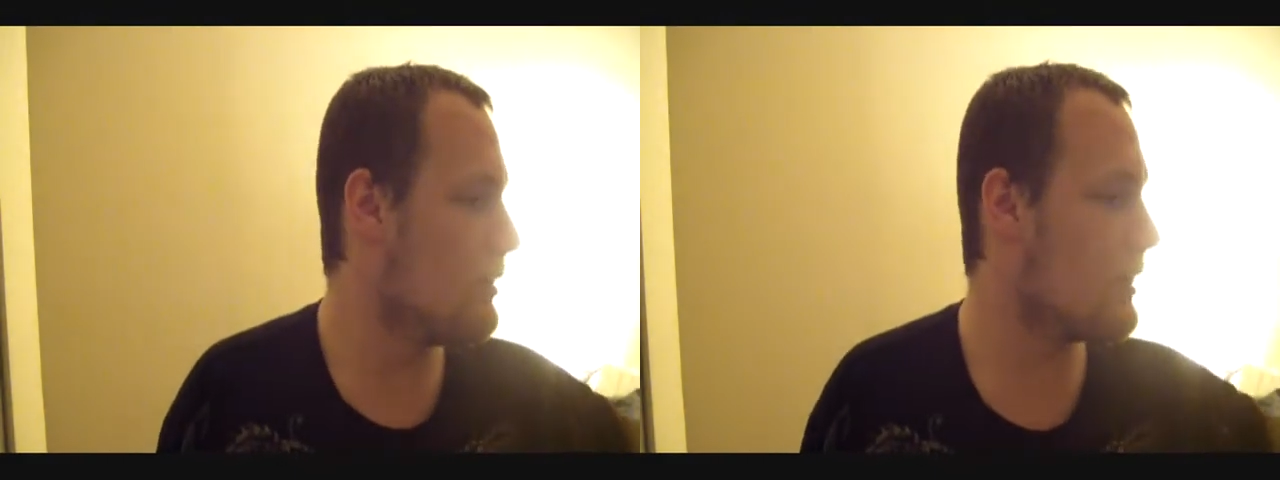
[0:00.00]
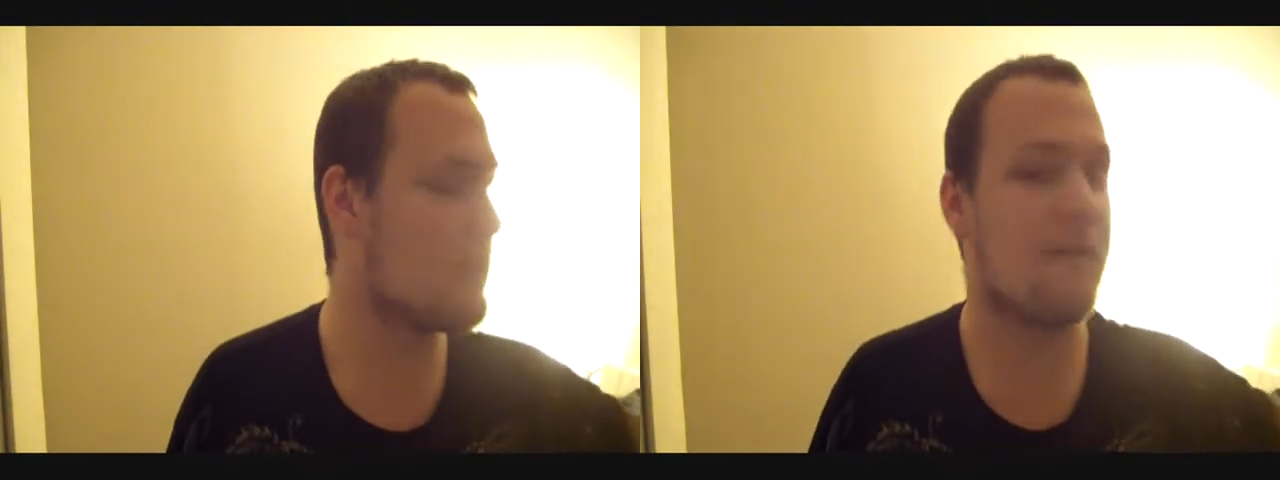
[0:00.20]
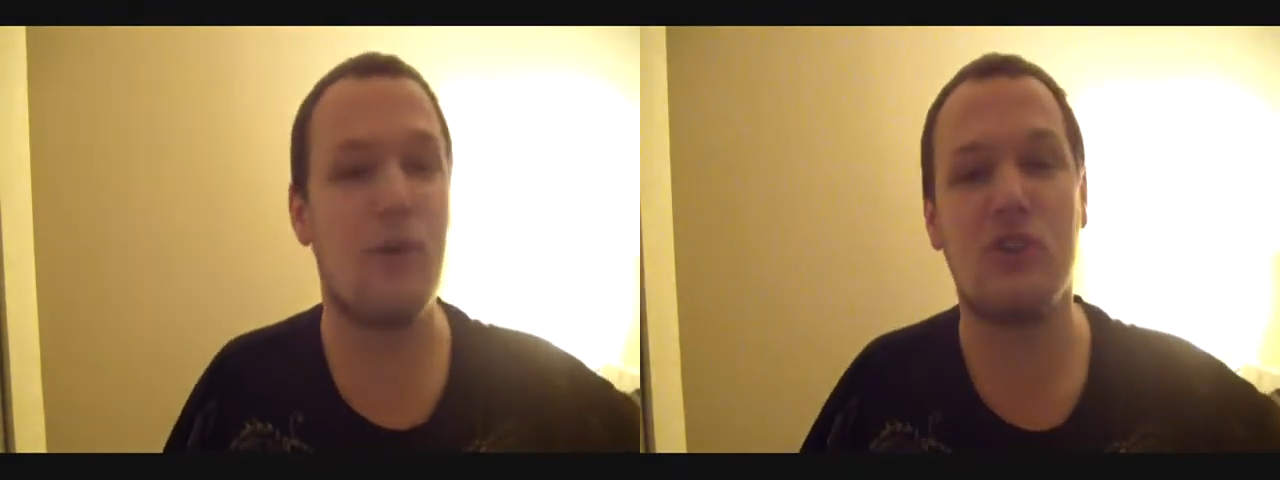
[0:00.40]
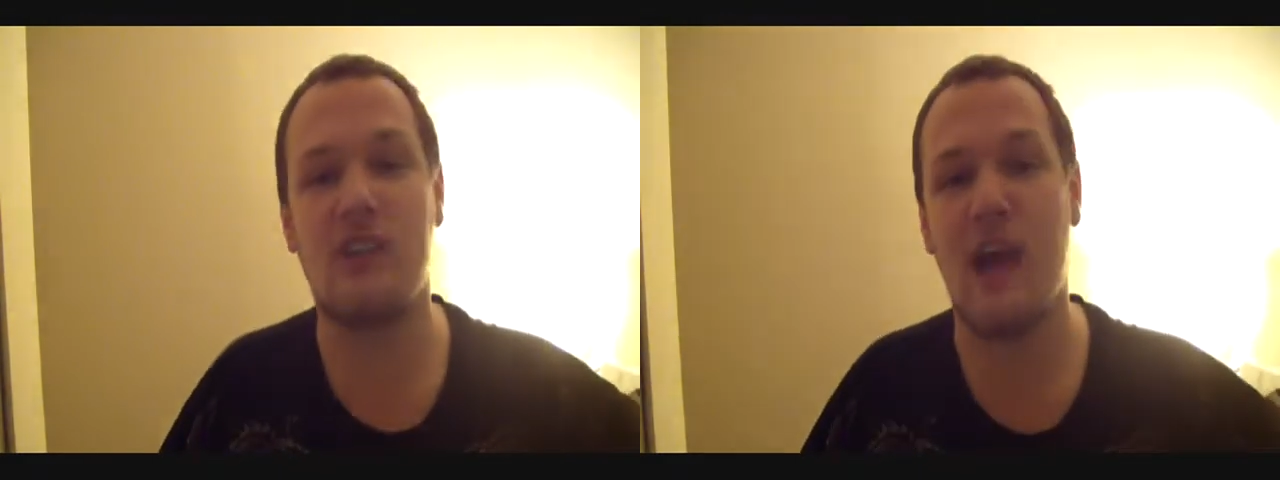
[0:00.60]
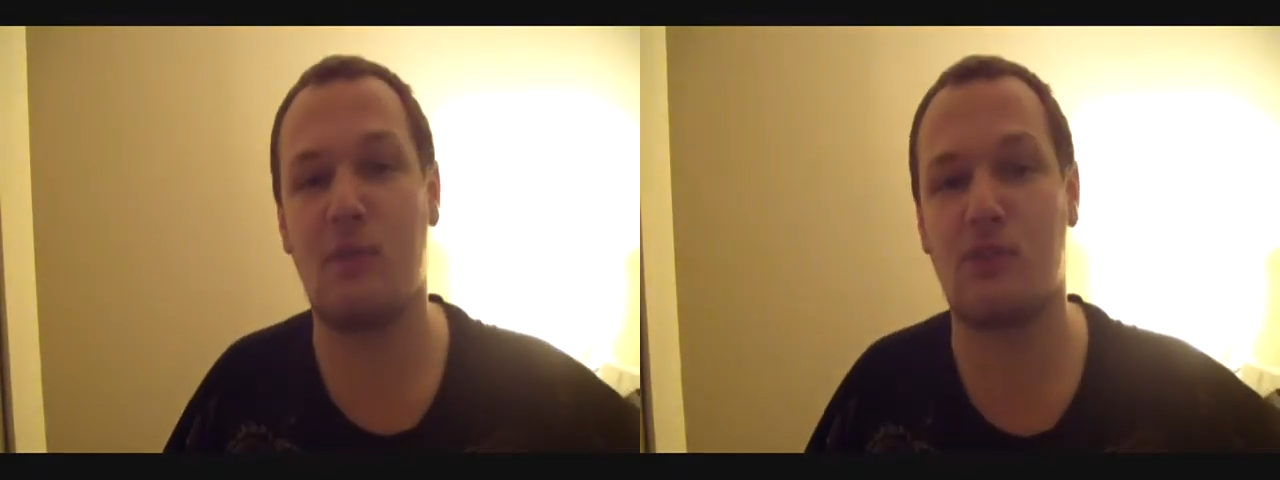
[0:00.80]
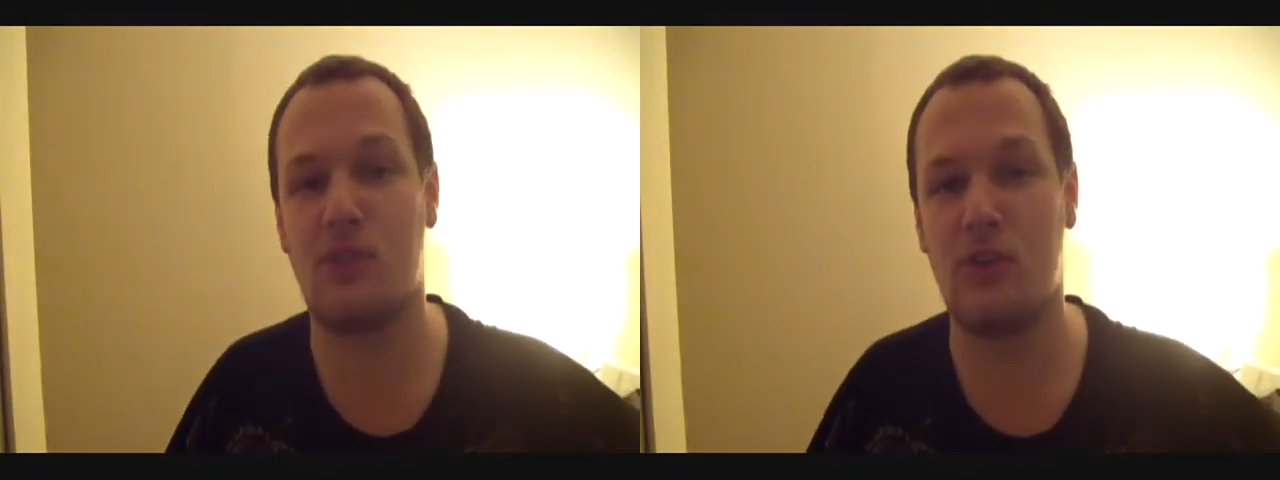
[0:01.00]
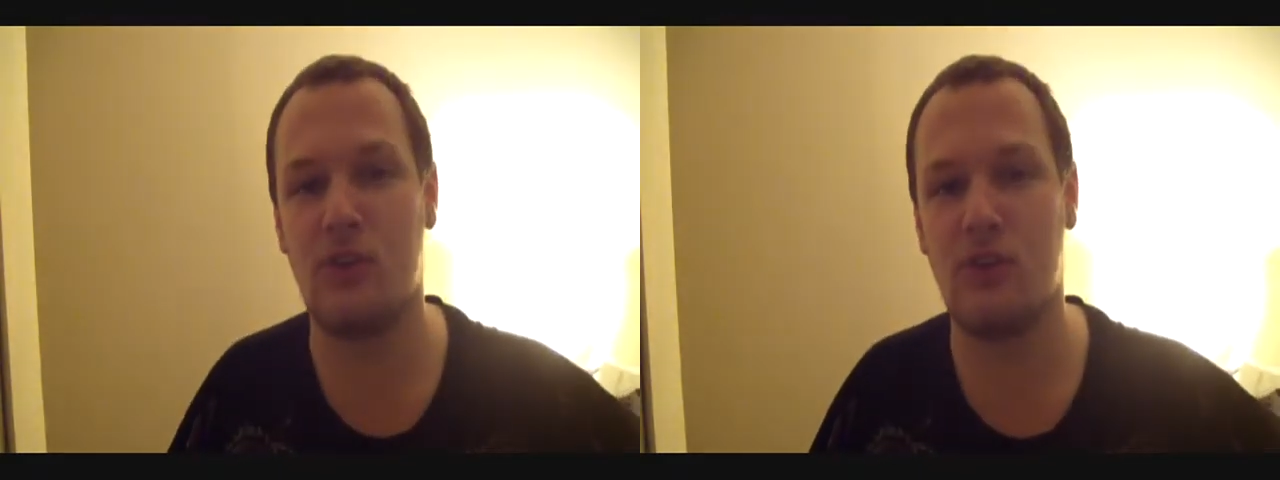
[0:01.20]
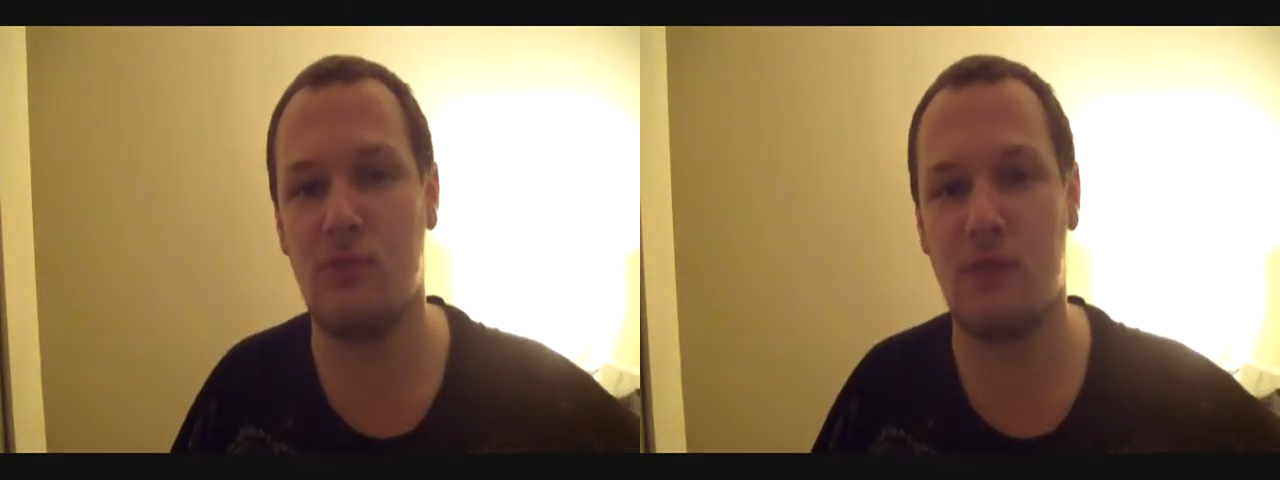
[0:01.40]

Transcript: Like, the first half was good,